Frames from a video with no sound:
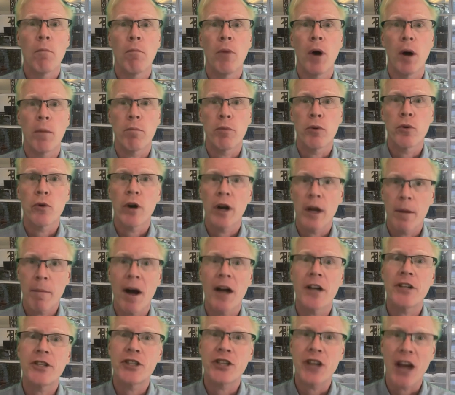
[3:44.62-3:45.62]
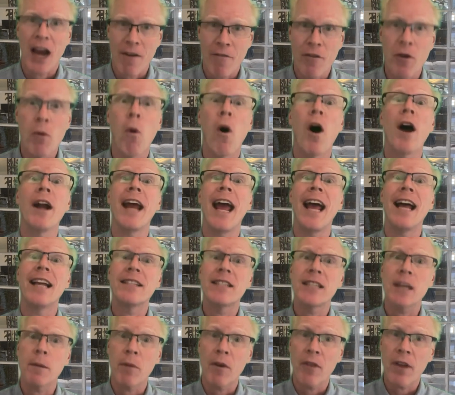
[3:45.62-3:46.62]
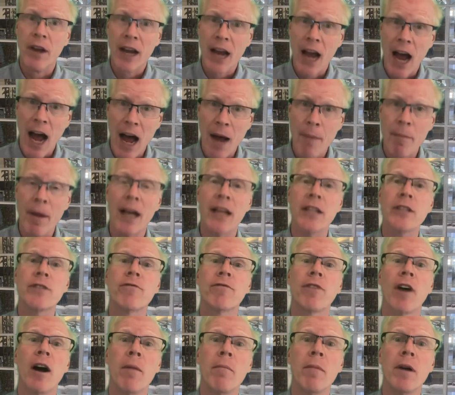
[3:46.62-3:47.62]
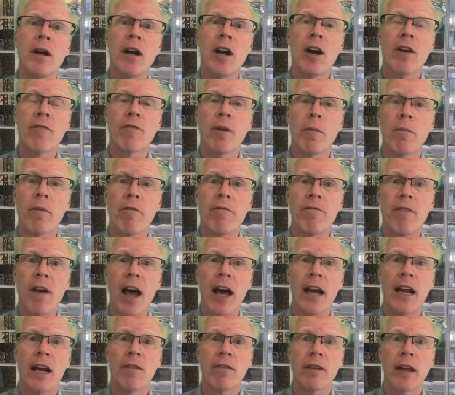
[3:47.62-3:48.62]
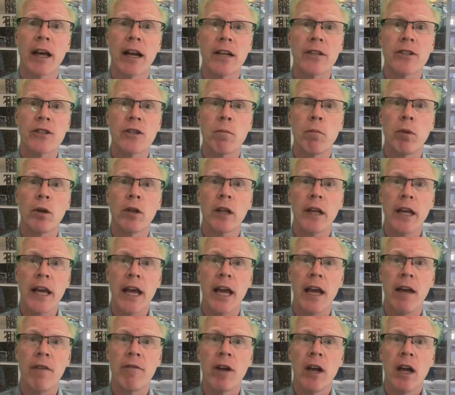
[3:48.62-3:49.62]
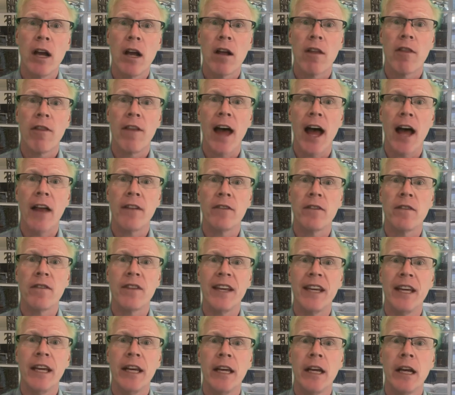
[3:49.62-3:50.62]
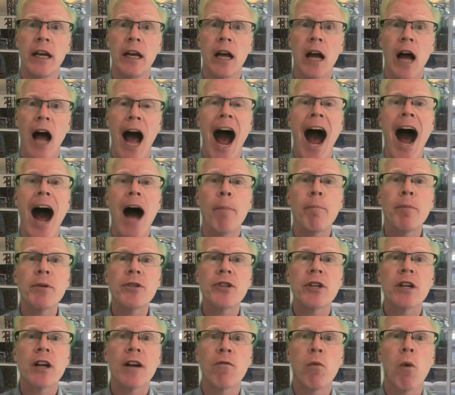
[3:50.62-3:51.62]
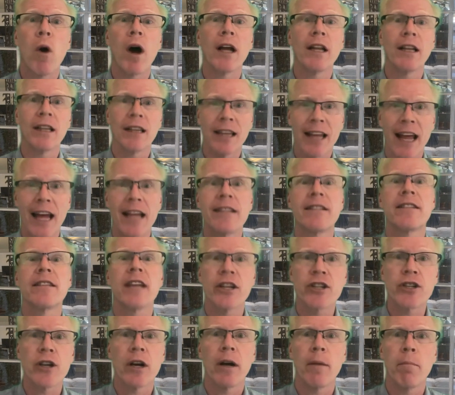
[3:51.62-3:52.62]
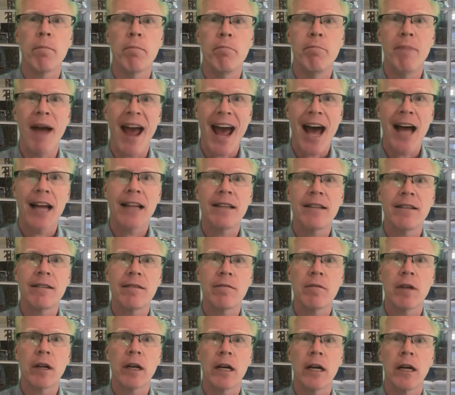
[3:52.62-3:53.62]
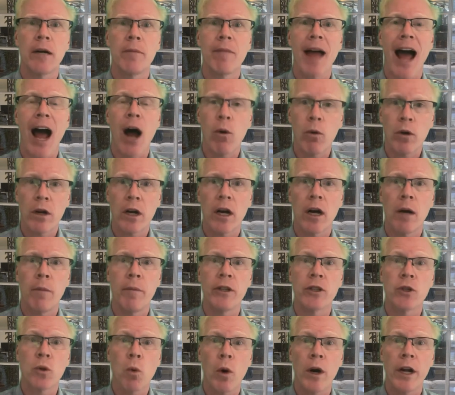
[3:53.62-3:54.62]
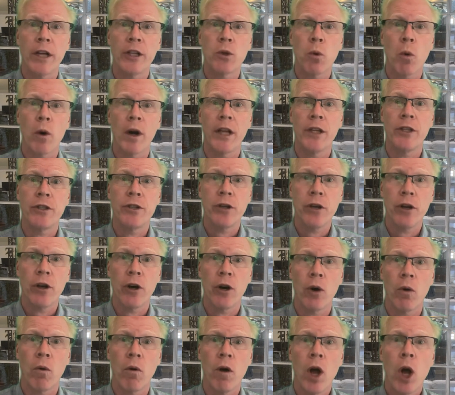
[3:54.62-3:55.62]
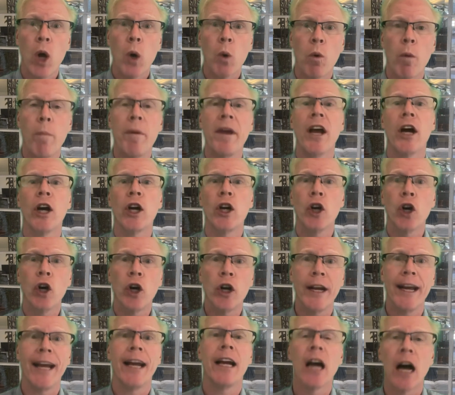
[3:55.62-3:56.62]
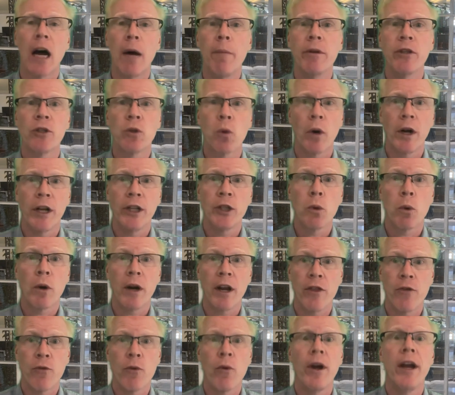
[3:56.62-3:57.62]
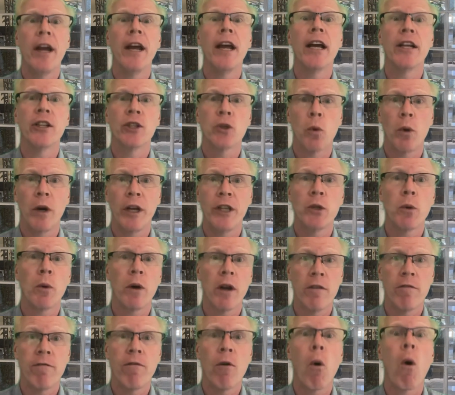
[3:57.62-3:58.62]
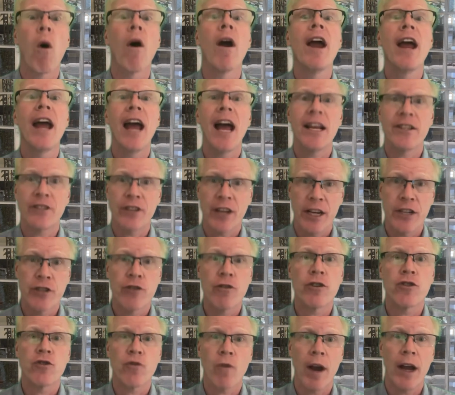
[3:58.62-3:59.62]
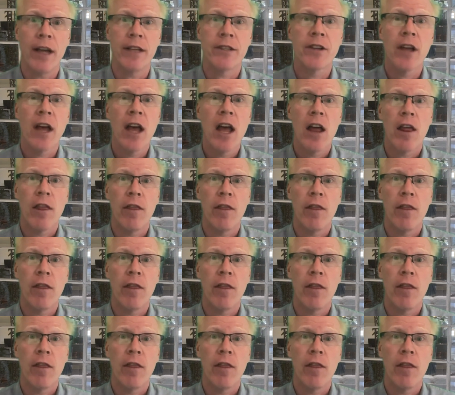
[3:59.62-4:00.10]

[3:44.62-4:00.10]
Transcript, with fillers: but pretty much everyone and some of the comments from from the Fed have led us to believe that the opposite of what led such a bad um, outcome in 2022 will be a good income in 2023 and 2024 as interest rates